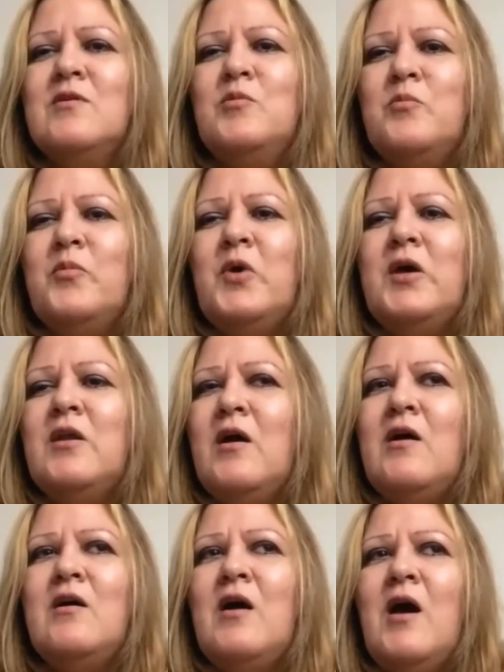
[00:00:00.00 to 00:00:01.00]
But
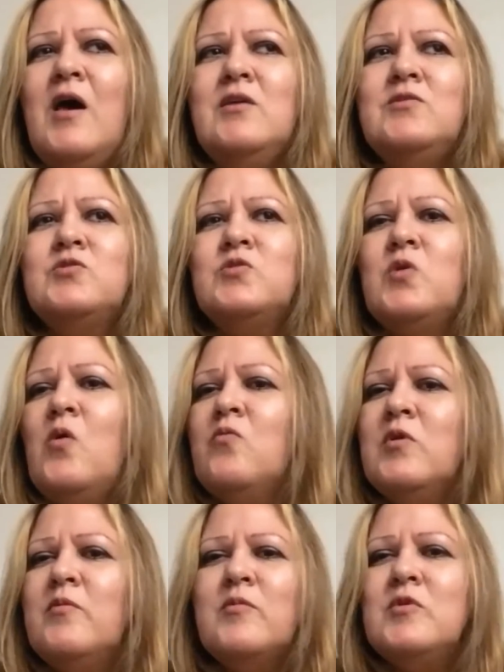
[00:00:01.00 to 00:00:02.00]
I
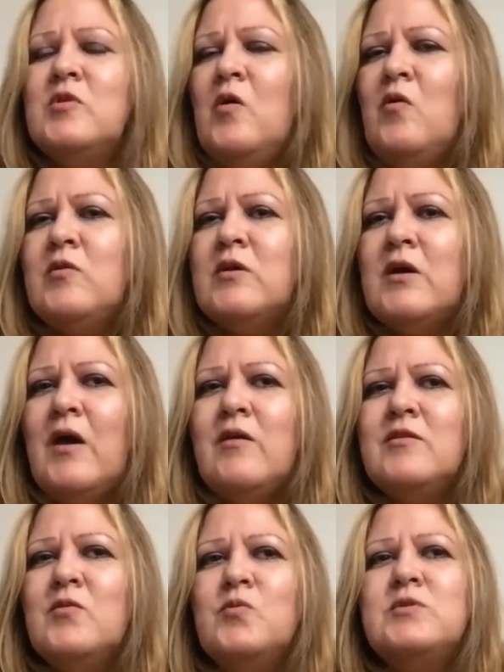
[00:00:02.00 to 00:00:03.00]
don't no,
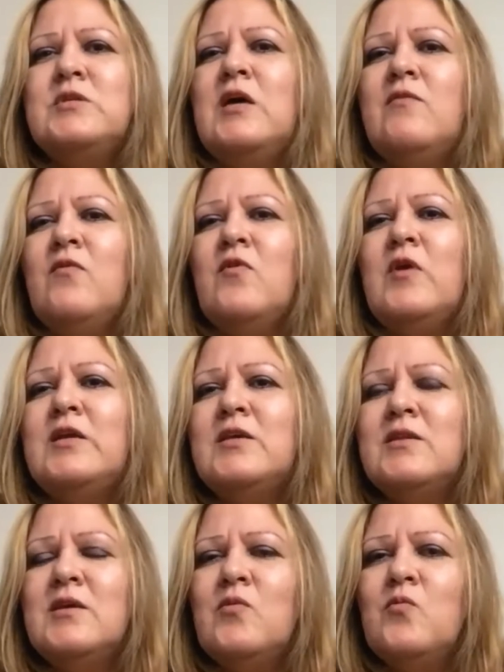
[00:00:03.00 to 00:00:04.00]
there was never
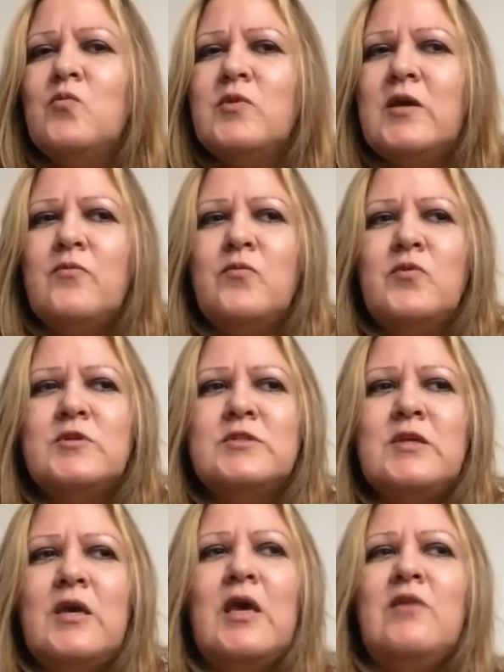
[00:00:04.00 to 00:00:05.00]
anything that was
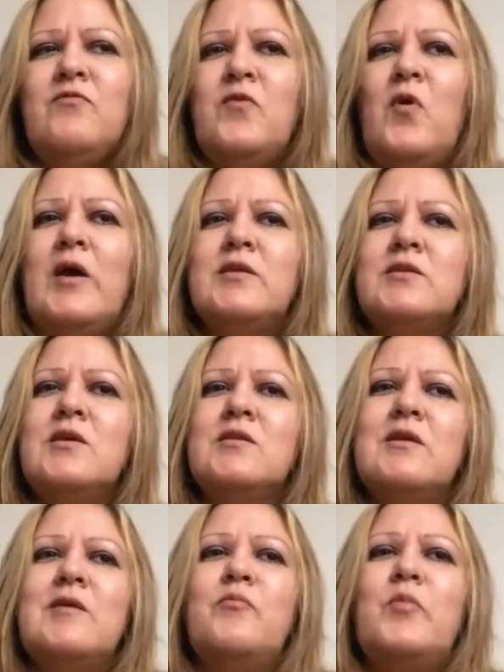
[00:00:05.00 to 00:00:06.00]
hateful. I think
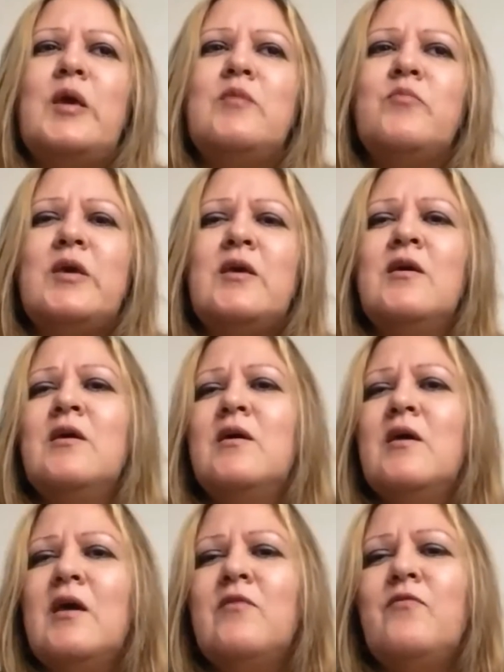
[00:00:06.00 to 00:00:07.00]
that maybe
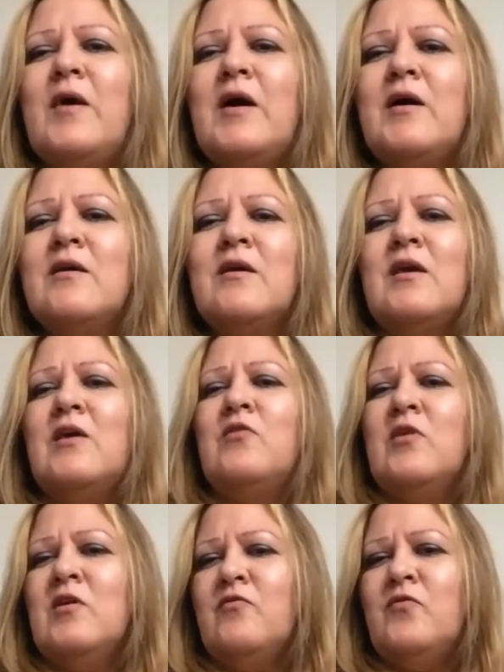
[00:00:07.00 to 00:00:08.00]

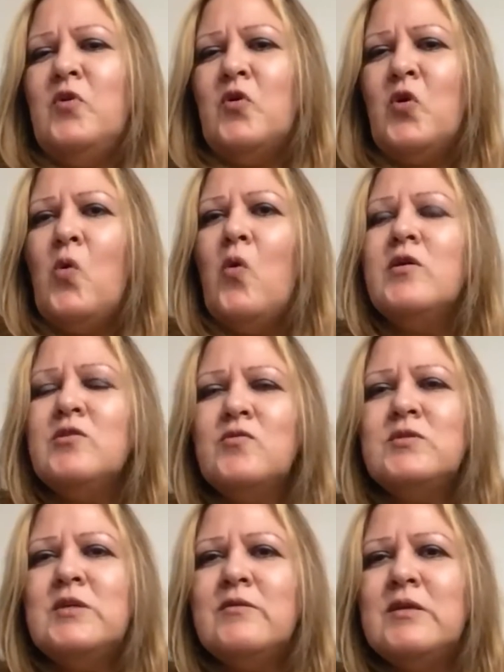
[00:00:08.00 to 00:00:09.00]
if you're going through
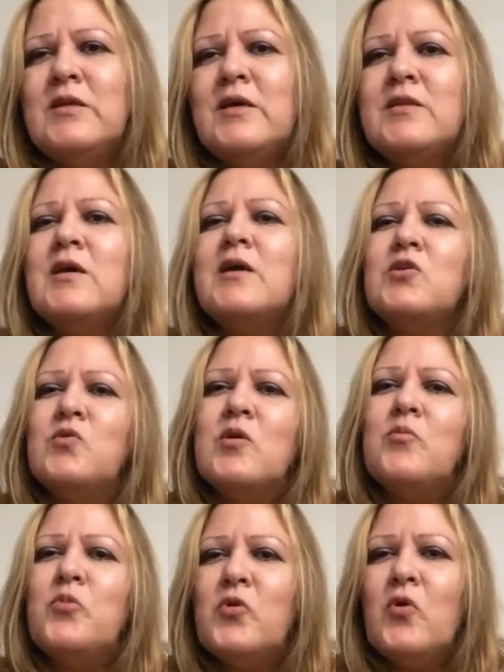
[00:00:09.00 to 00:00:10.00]
something like that and you're
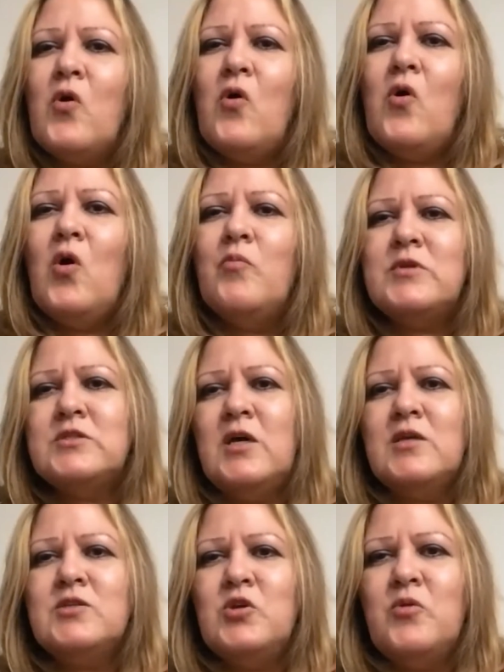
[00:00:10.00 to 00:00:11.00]
able to go home and
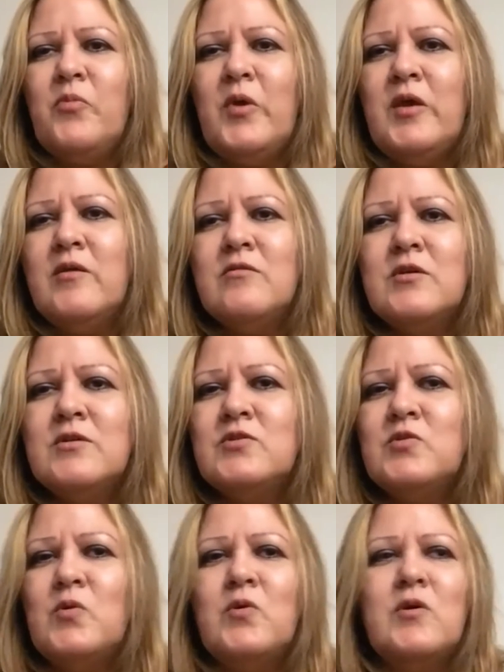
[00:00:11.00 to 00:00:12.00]
talk to your parents,
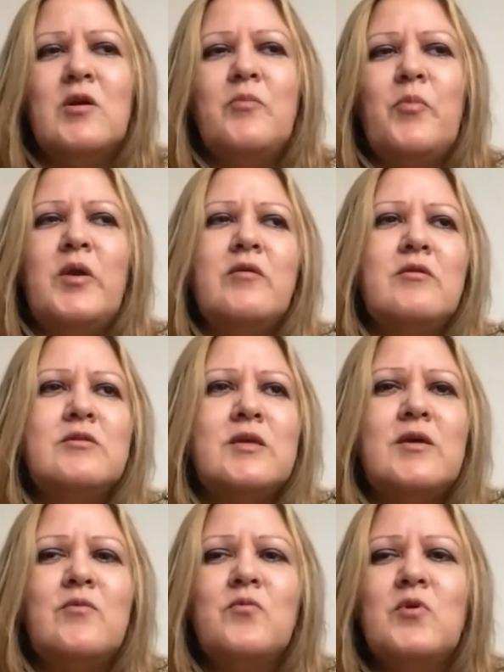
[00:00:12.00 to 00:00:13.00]
or a parent
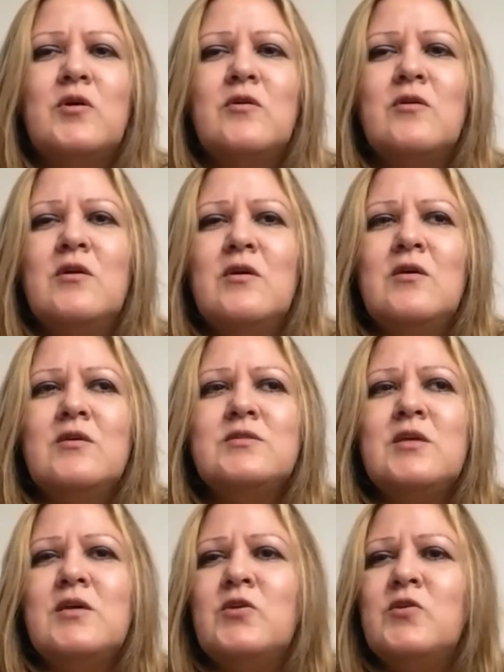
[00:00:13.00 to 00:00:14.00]
that will say
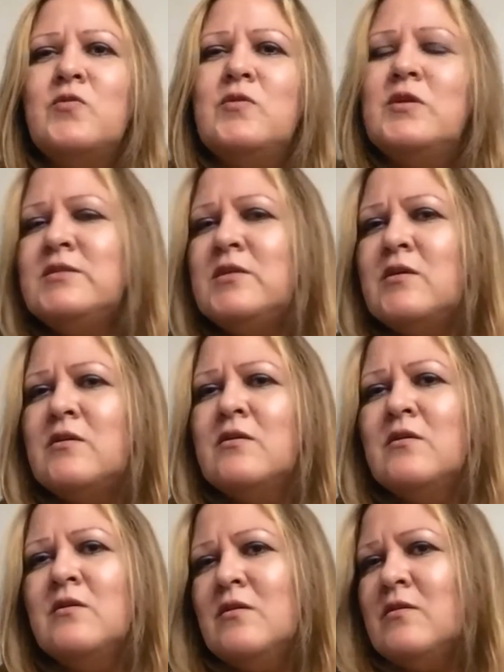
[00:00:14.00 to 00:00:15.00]
to you, listen,
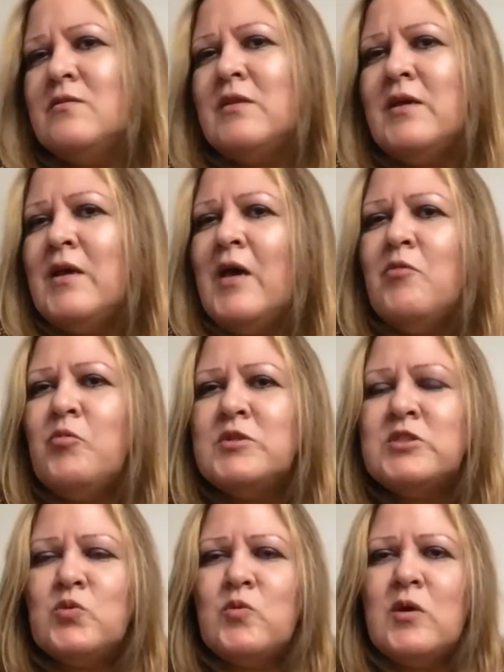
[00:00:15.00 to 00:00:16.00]
that happens
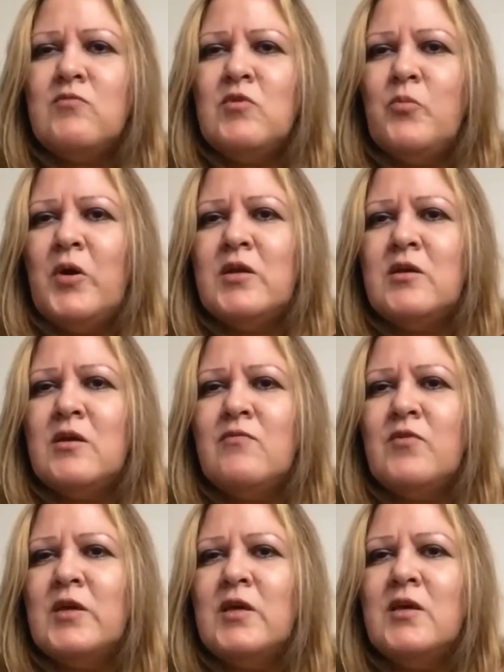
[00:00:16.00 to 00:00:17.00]
to everybody.
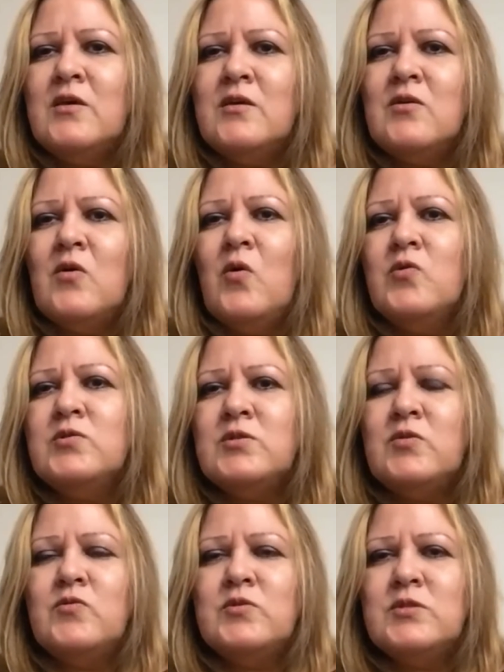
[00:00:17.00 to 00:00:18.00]
Every kid goes
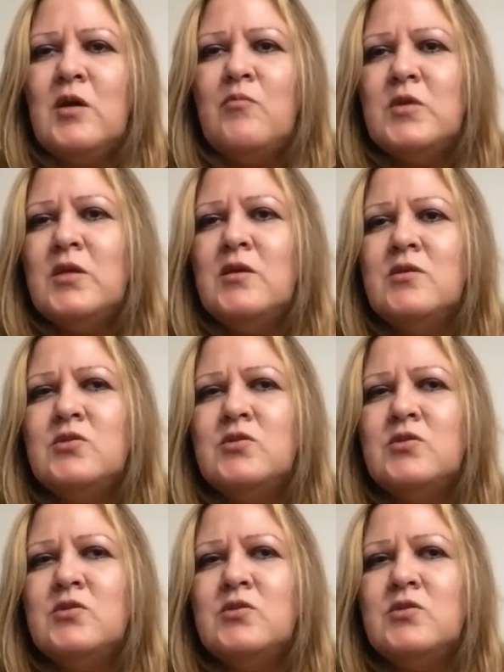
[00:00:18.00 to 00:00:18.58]
through something.